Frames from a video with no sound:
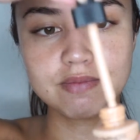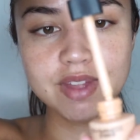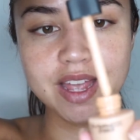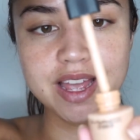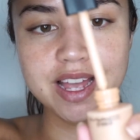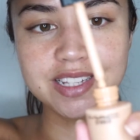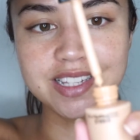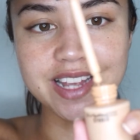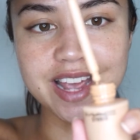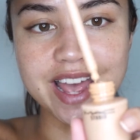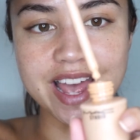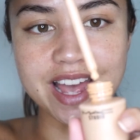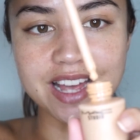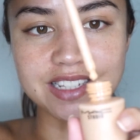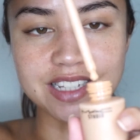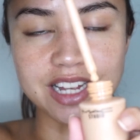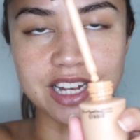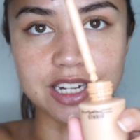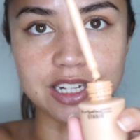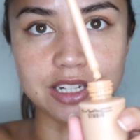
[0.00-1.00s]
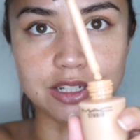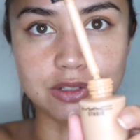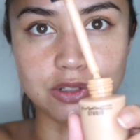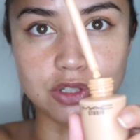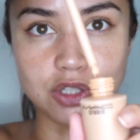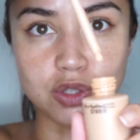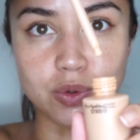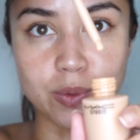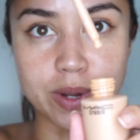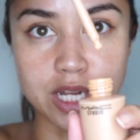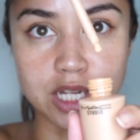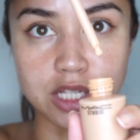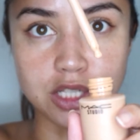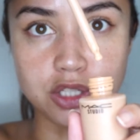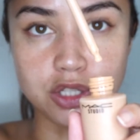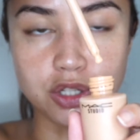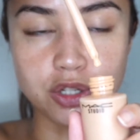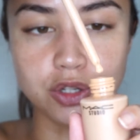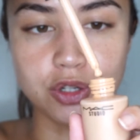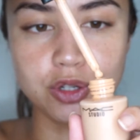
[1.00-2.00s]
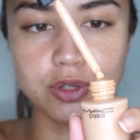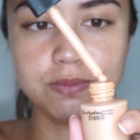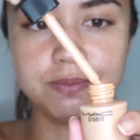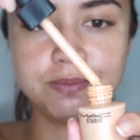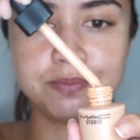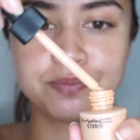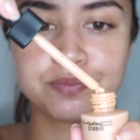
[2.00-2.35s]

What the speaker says: is it has like a little squeeze tube.